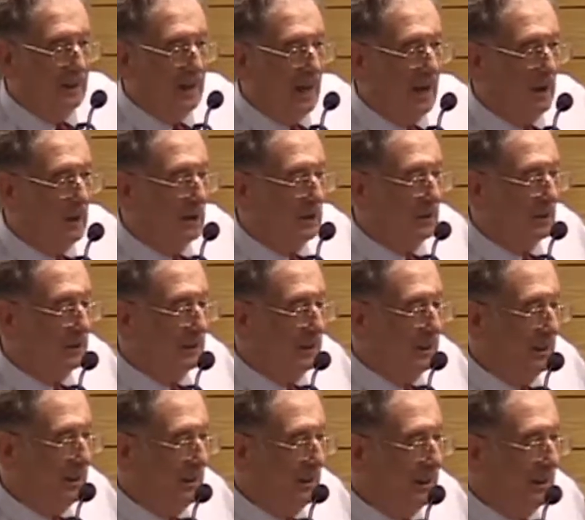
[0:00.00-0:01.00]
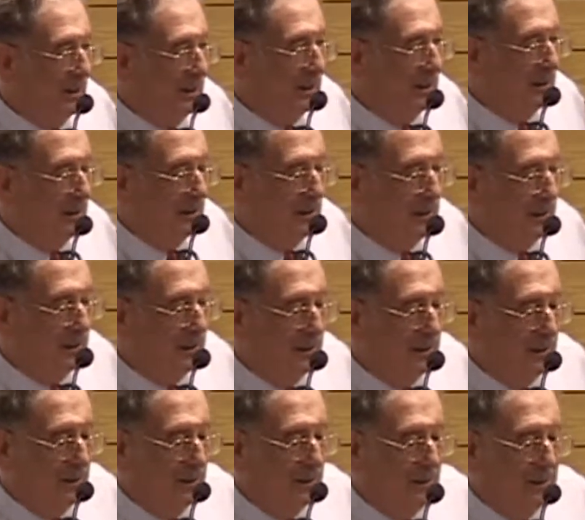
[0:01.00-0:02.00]
Now, the uh,
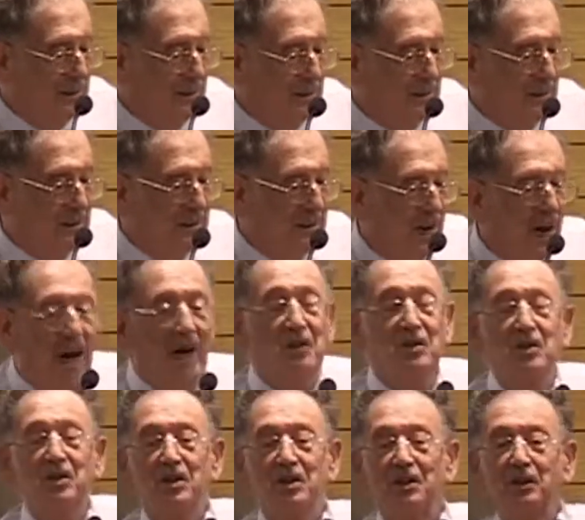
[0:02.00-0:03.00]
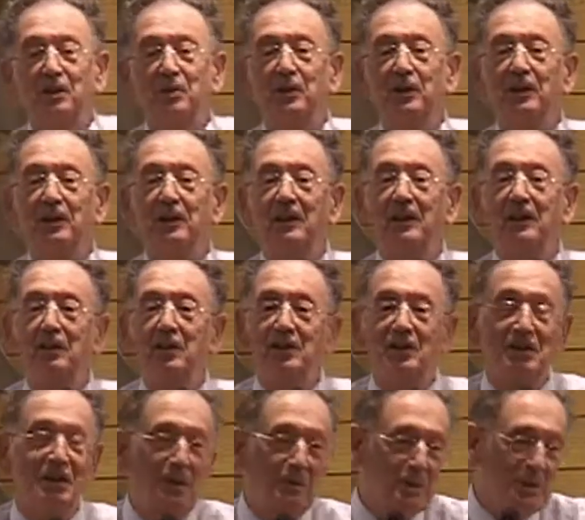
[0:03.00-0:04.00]
uh answer to the
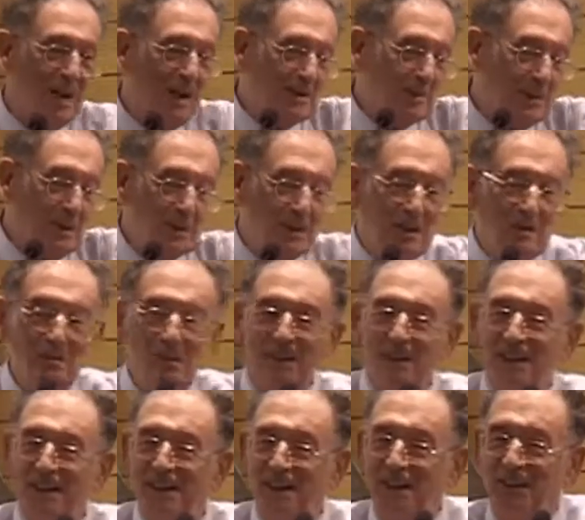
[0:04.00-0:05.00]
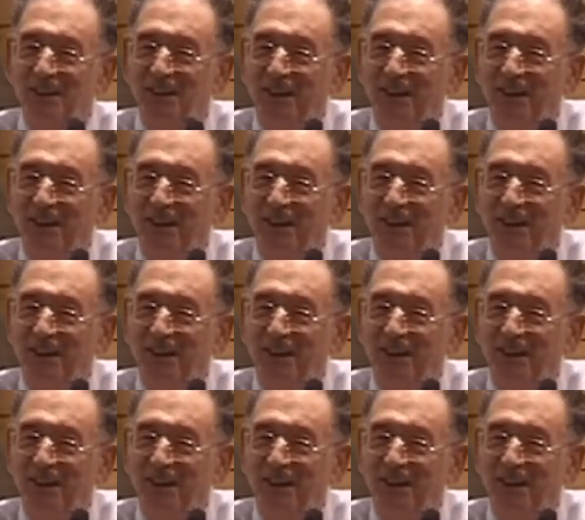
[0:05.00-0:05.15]
question I was asked by somebody